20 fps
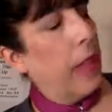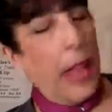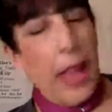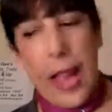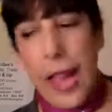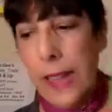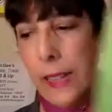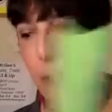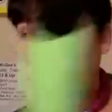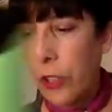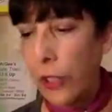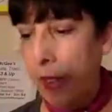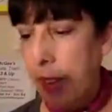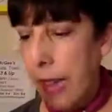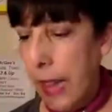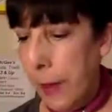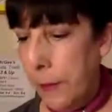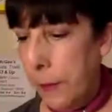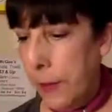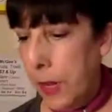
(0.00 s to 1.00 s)

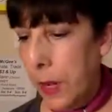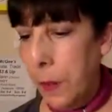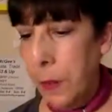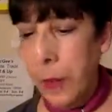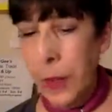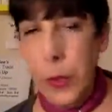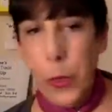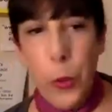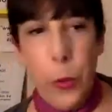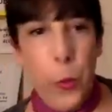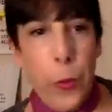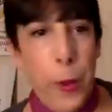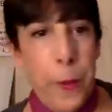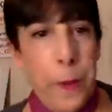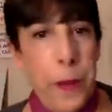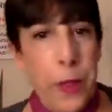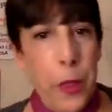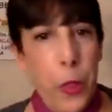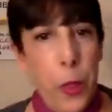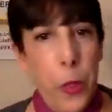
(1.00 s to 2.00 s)
Actually, I'm going to put the
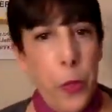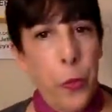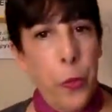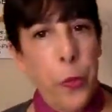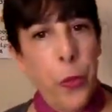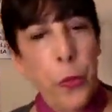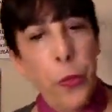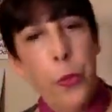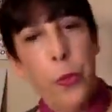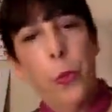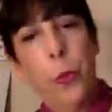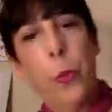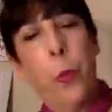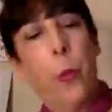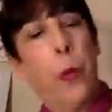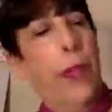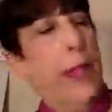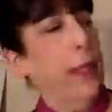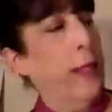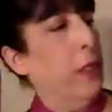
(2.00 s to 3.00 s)
ribbon through the
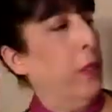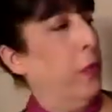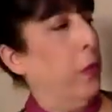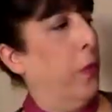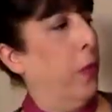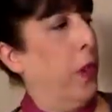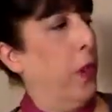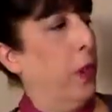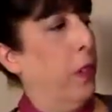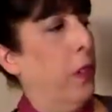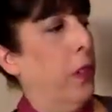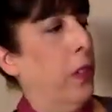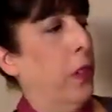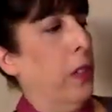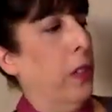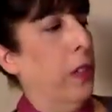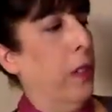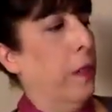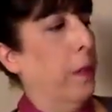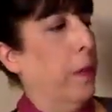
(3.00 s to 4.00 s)
wings first.